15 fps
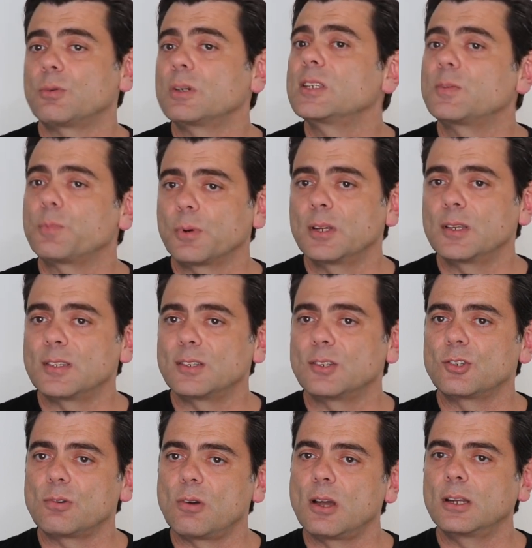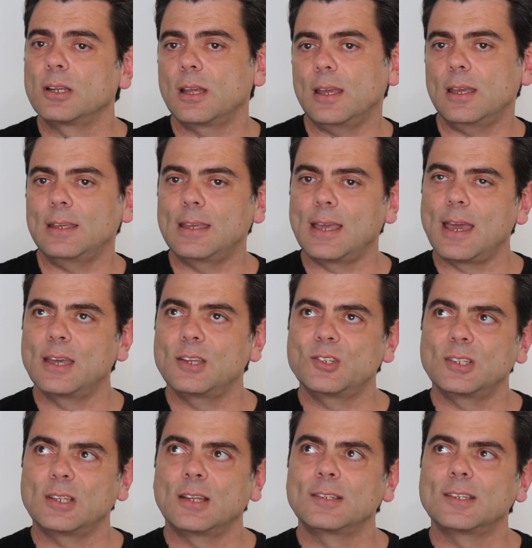3 sprints to try and
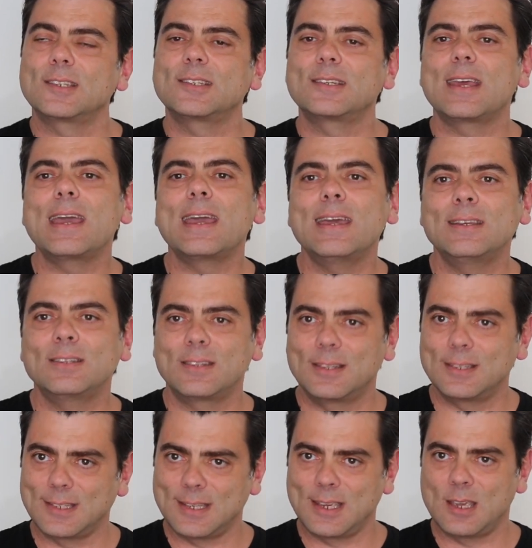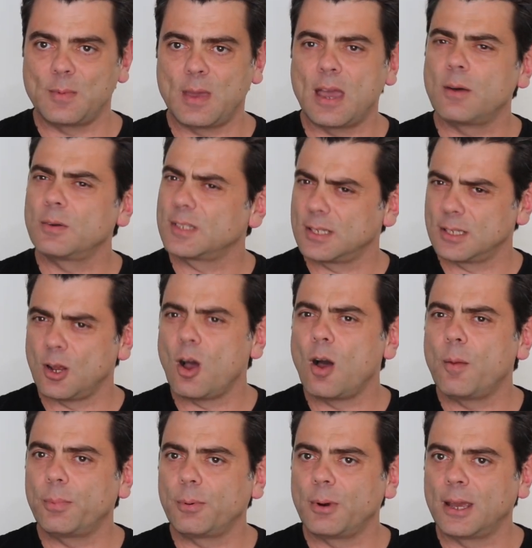engage and understand the team, how it's going to
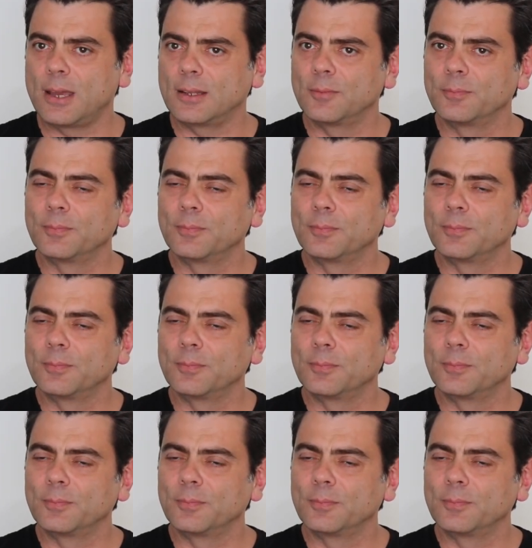operate.